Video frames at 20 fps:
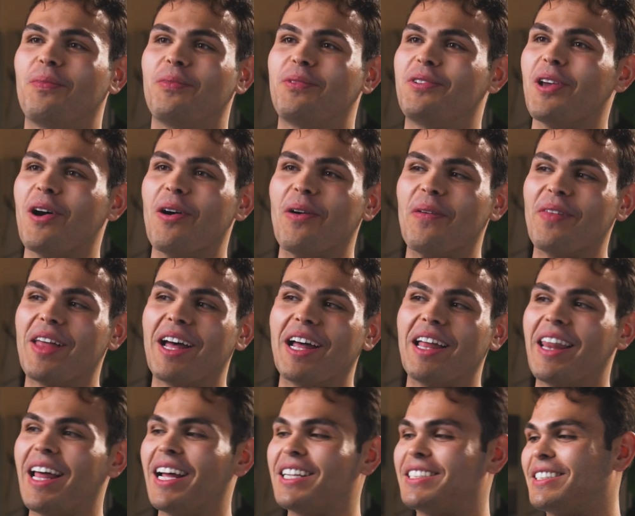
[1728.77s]
So
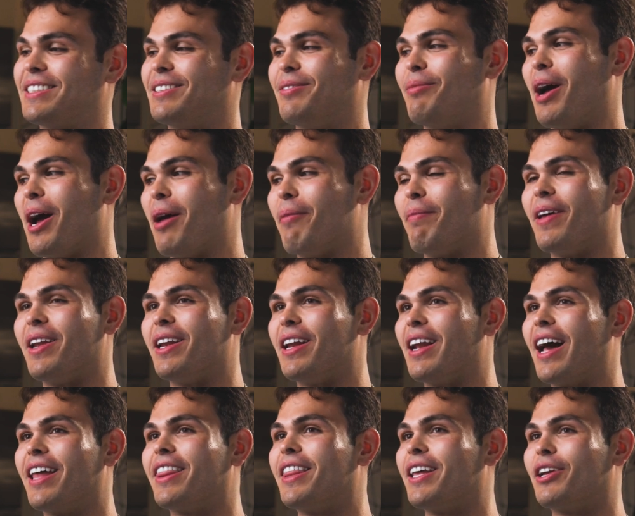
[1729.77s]
that's my opinion.
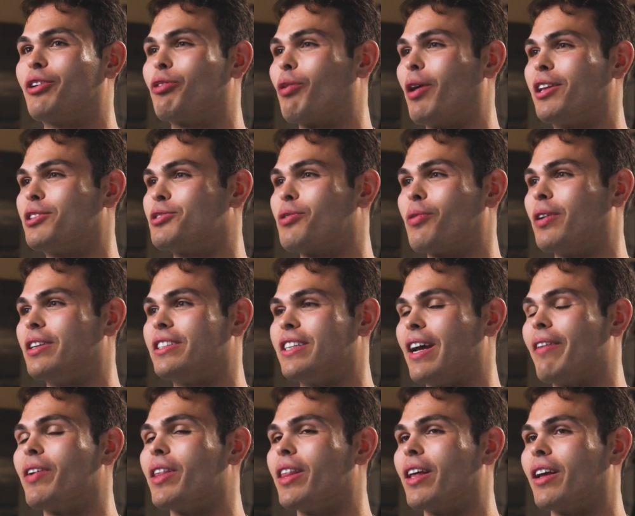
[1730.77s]
I think credit score is
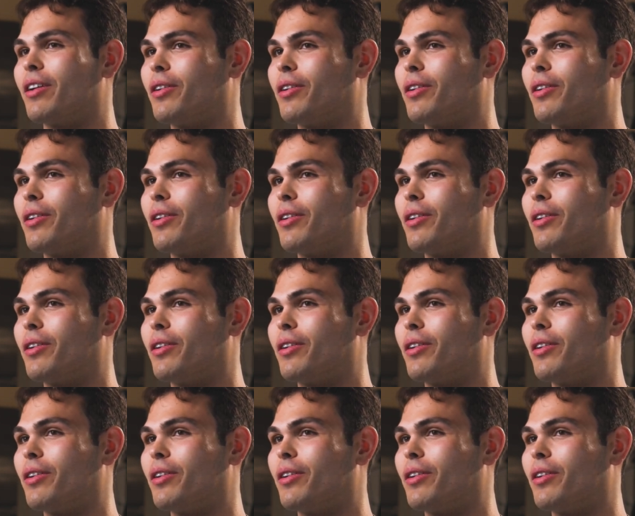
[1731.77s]
everything.